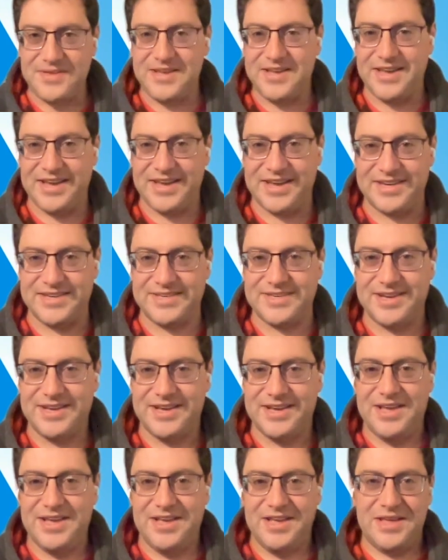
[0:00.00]
and
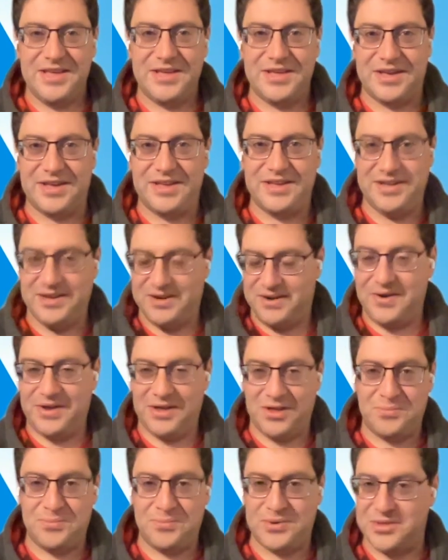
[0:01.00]
uh, you know
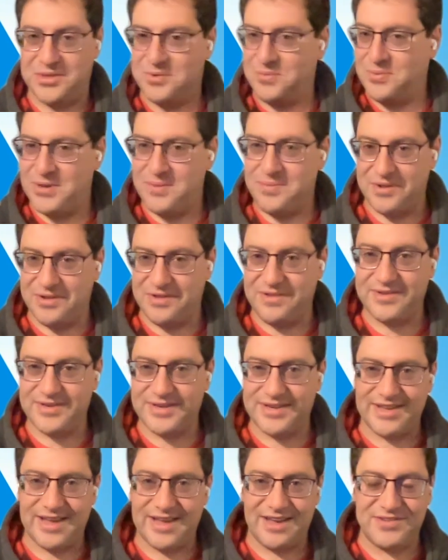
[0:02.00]
help other people
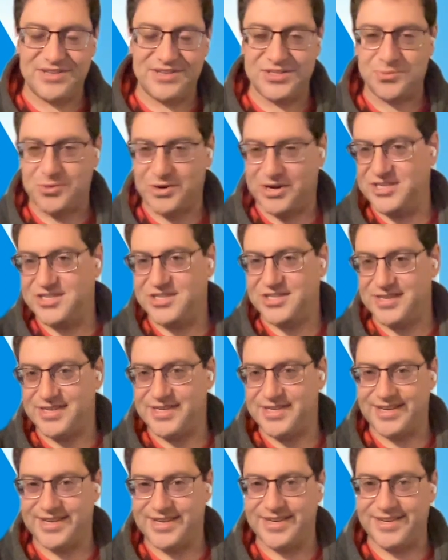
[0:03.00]
have
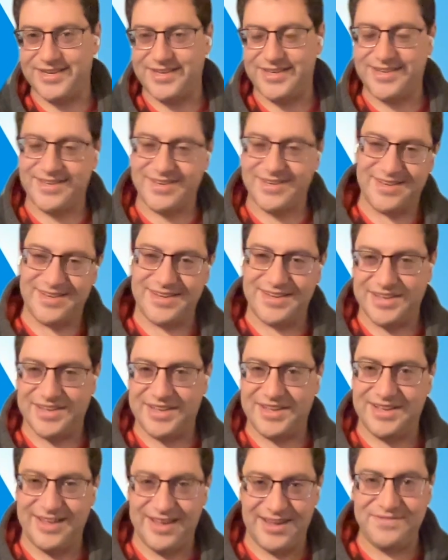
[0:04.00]
inspiration and
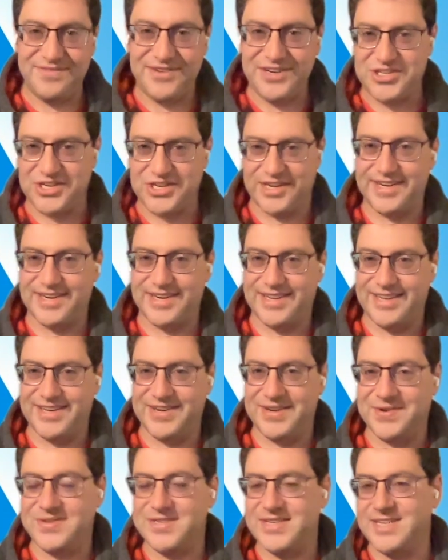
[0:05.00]
uh, and vision you
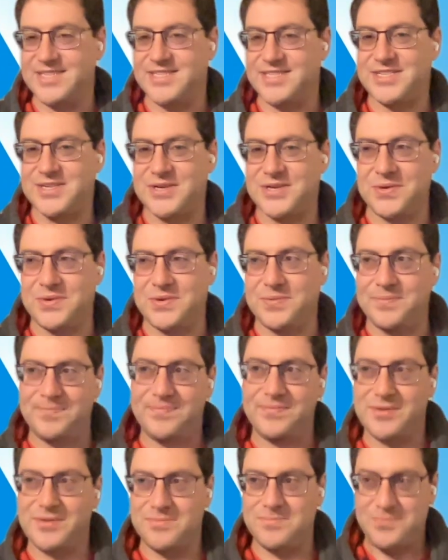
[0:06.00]
know and so
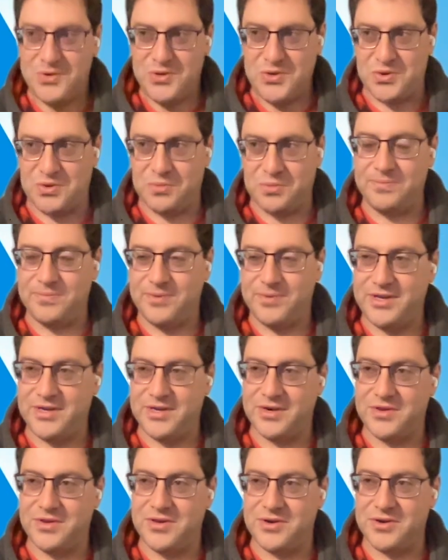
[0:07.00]
boom you
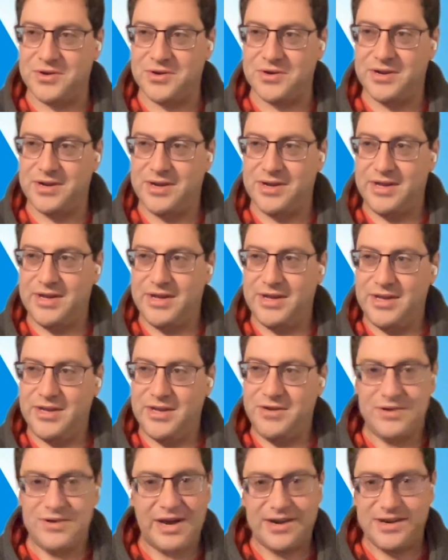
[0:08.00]
know you're
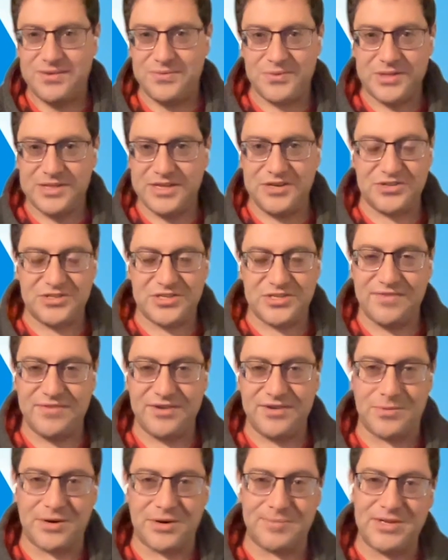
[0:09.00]
you're not in really yourself
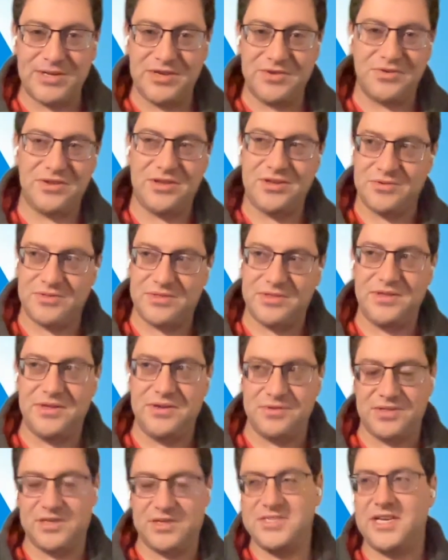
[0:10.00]
anymore. I mean, you're you're
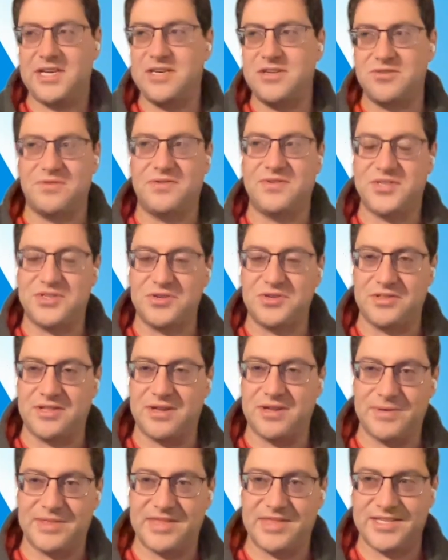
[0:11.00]
you're the center of it
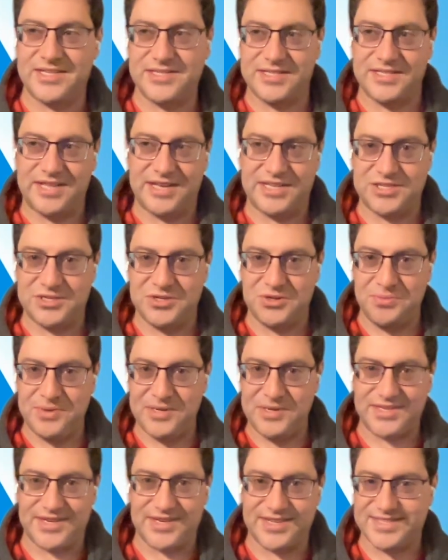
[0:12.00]
certainly, but that's that's a new
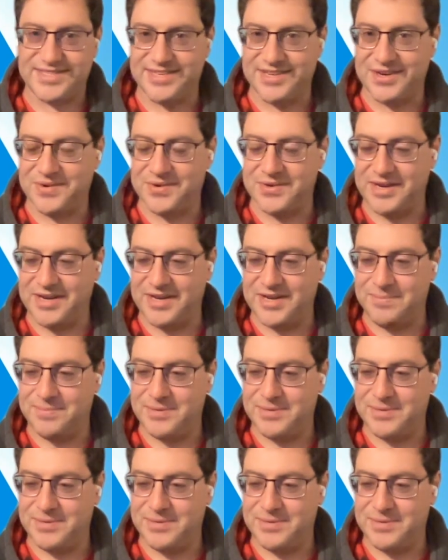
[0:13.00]
business, you know, and, and a